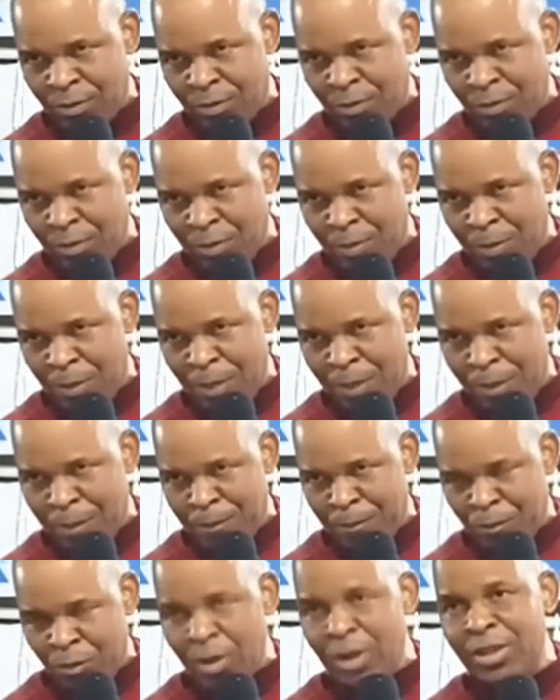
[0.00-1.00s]
You're
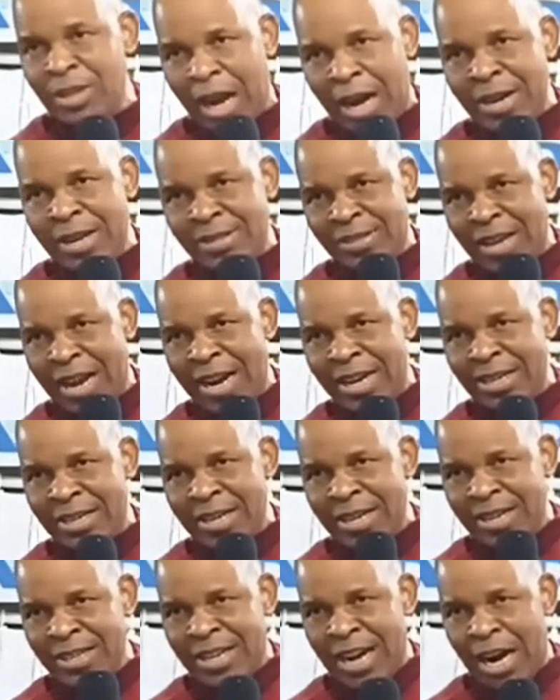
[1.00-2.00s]
right. That is it.
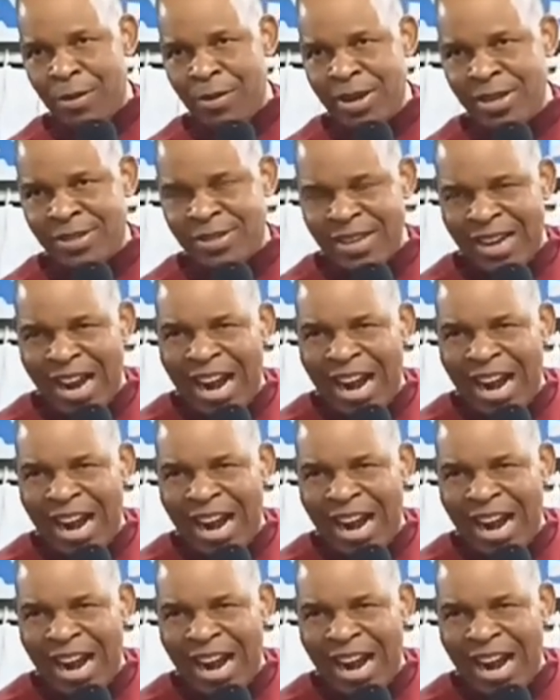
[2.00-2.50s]
There is